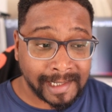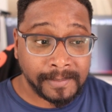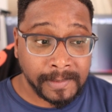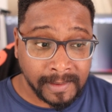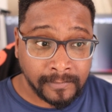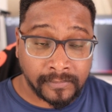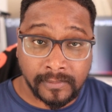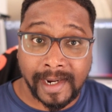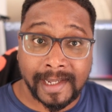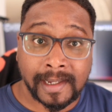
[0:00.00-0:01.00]
And let me be
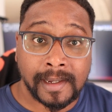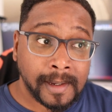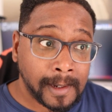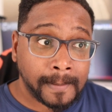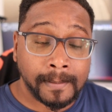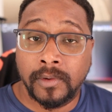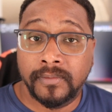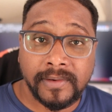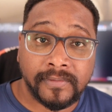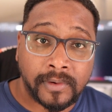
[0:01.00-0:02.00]
frank,
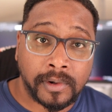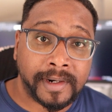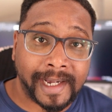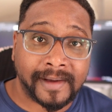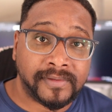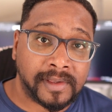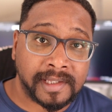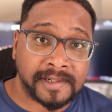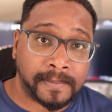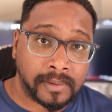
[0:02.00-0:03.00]
moving forward after
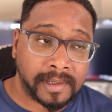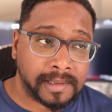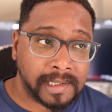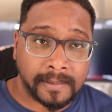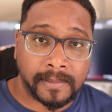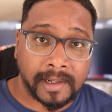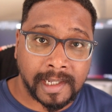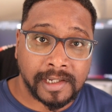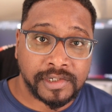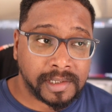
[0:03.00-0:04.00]
this point, the
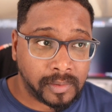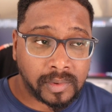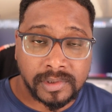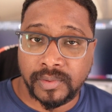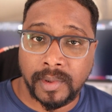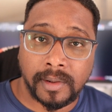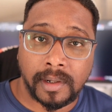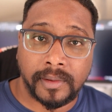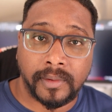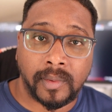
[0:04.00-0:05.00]
embarkation, and once we were
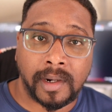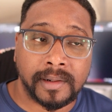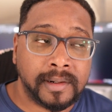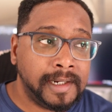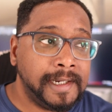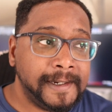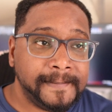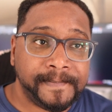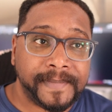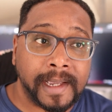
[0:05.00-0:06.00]
on the water,
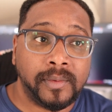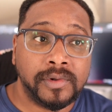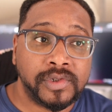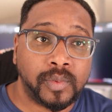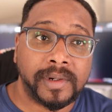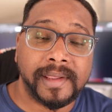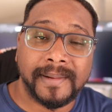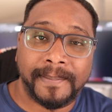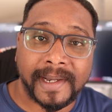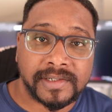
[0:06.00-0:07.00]
it was one of
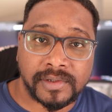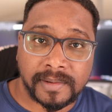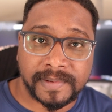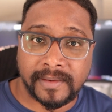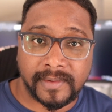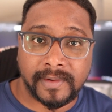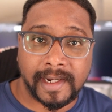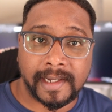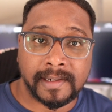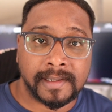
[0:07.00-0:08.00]
the best trips I've ever
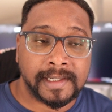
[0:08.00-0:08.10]
had.